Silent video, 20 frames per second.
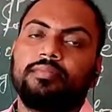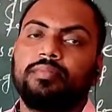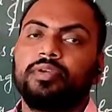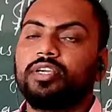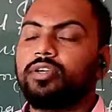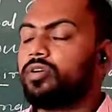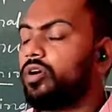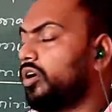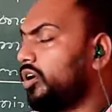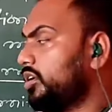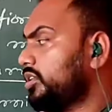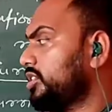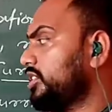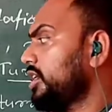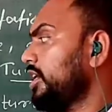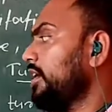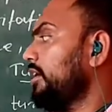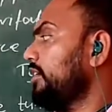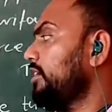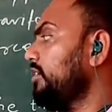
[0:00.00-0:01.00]
because
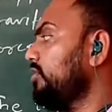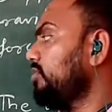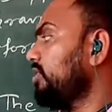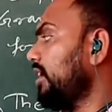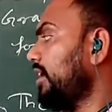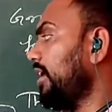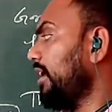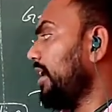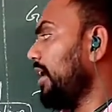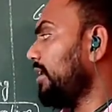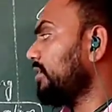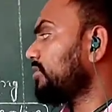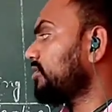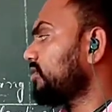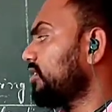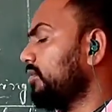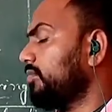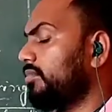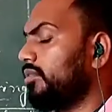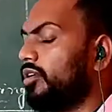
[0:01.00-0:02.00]
Newton has
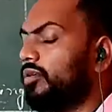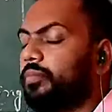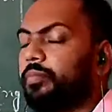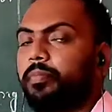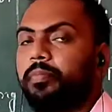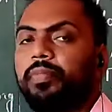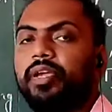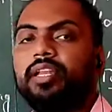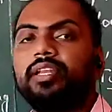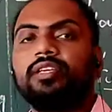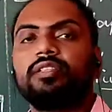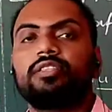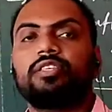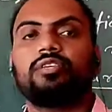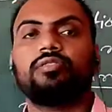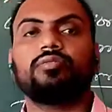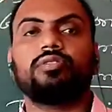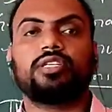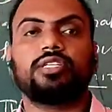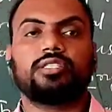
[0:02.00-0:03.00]
developed many
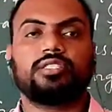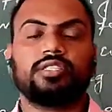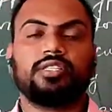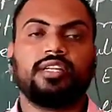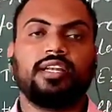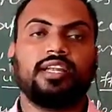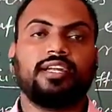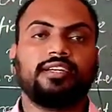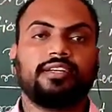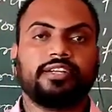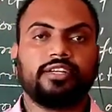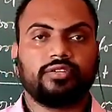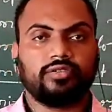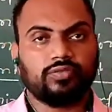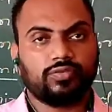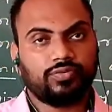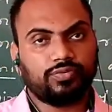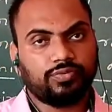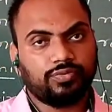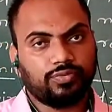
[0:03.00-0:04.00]
theories related
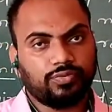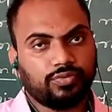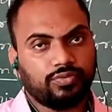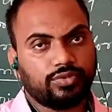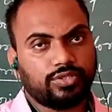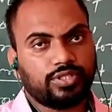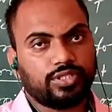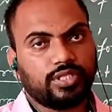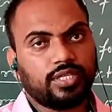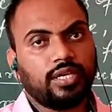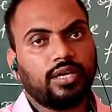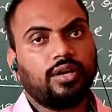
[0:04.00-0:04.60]
to force.